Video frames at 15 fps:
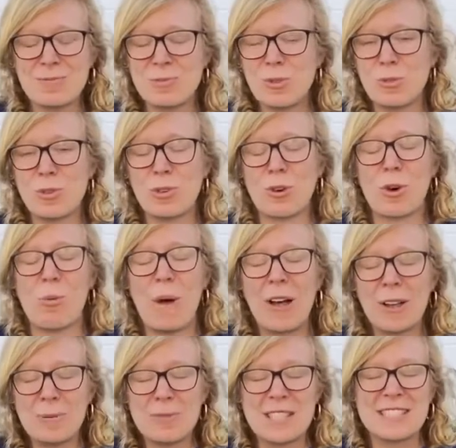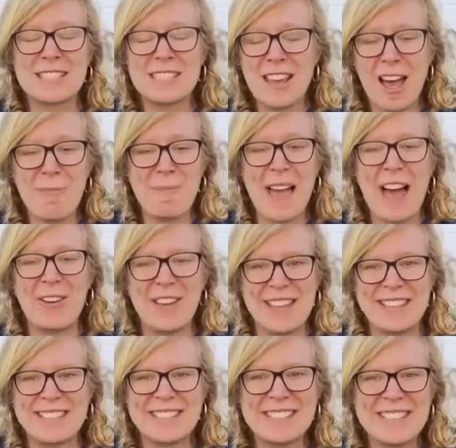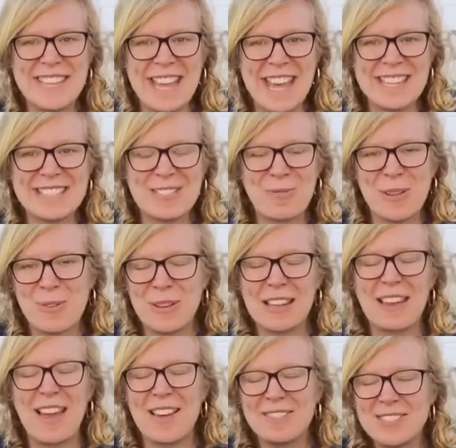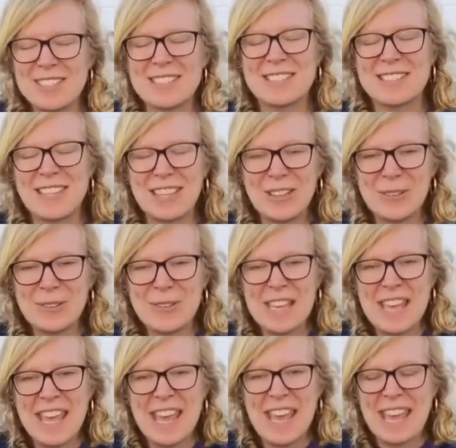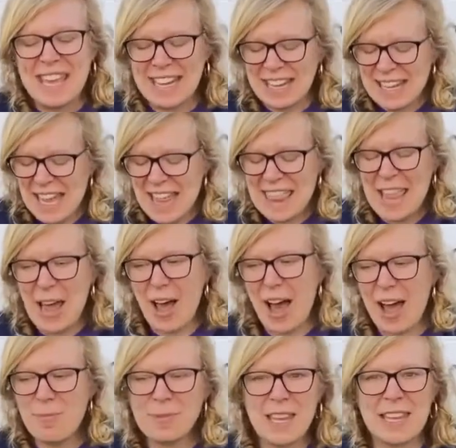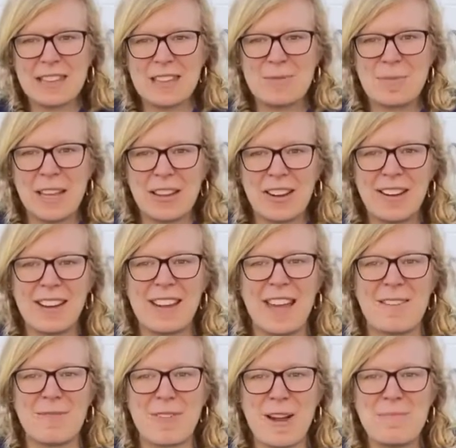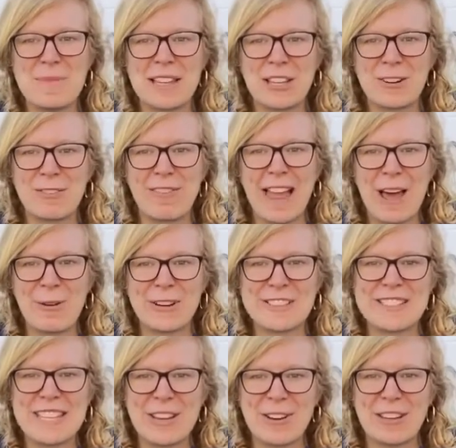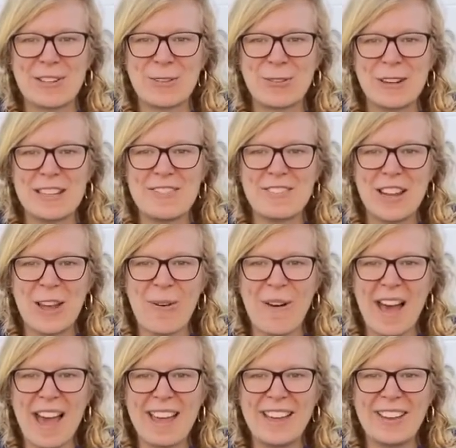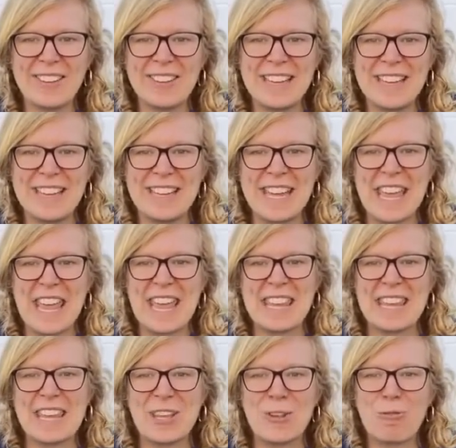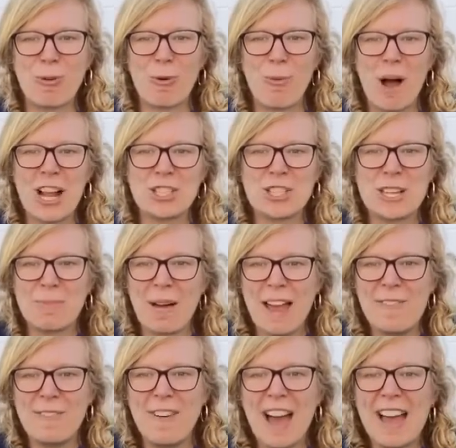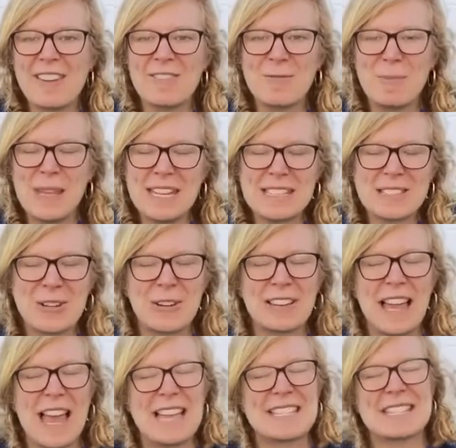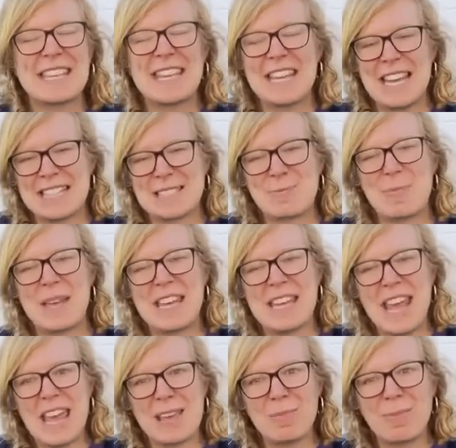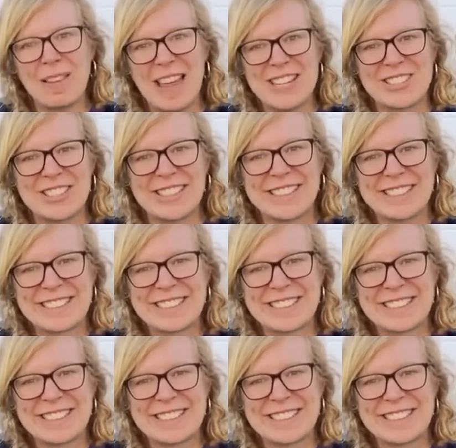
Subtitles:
you're welcome to stop out and see us. We would love to see you. And again, I'm Caitlin Miller, and I'm from Miller Flowers here in Greenville, Ohio. And thank you for watching my 5 minutes or less. It has been a pleasure.